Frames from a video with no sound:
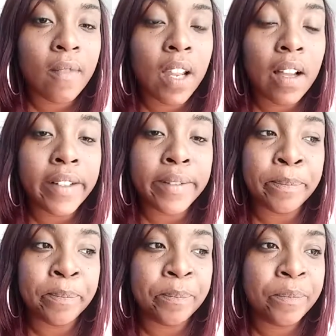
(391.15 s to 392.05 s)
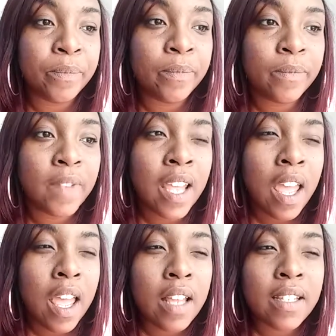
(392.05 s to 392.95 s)
um,
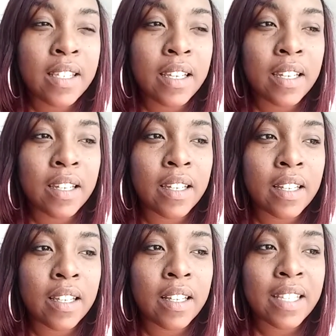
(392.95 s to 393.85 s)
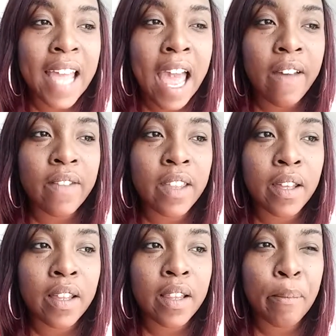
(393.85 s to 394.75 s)
to to have the
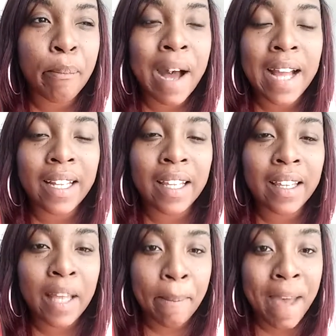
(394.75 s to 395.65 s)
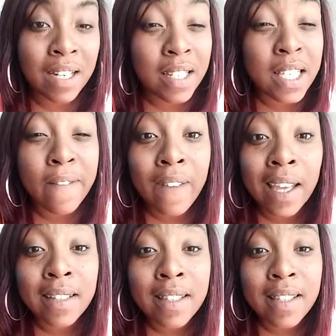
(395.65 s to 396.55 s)
the body that matches the
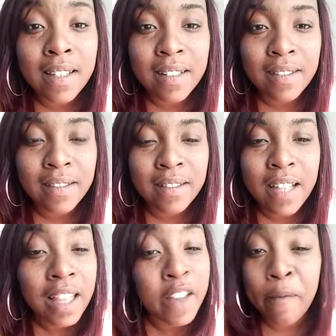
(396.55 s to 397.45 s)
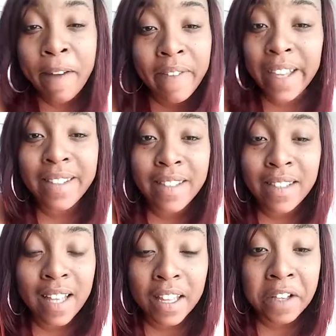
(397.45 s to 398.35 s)
face. I love my face.
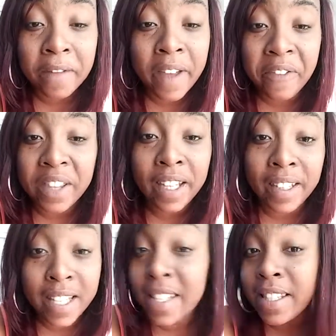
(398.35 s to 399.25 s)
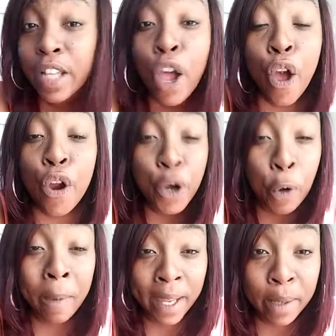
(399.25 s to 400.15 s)
I love everything. This is no
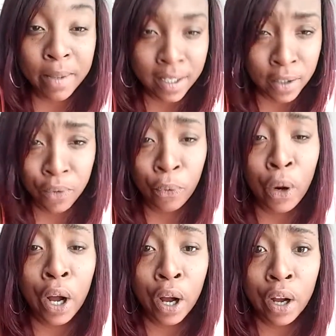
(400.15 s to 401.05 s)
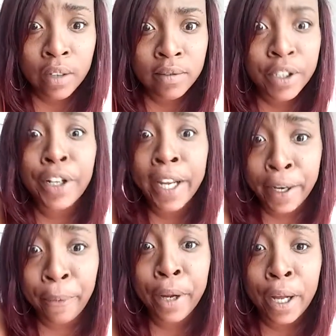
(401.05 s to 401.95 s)
makeup. This is raw. You're getting
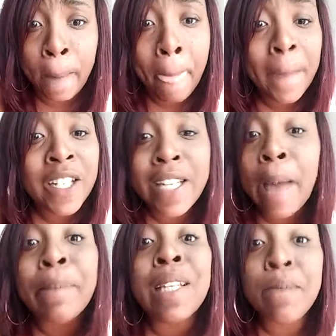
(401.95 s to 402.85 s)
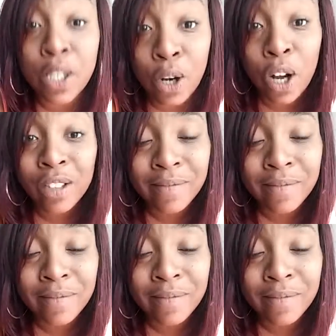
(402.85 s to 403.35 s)
raw. Chap lips and all.